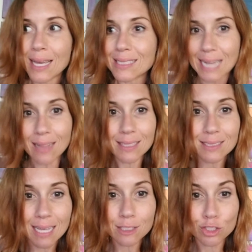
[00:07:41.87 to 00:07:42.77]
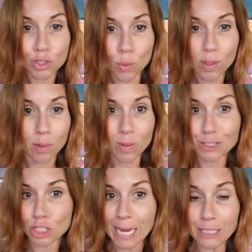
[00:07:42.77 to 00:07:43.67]
Tell us that story. What
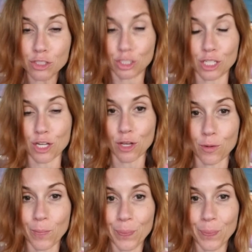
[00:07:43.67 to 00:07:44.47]
changed in you?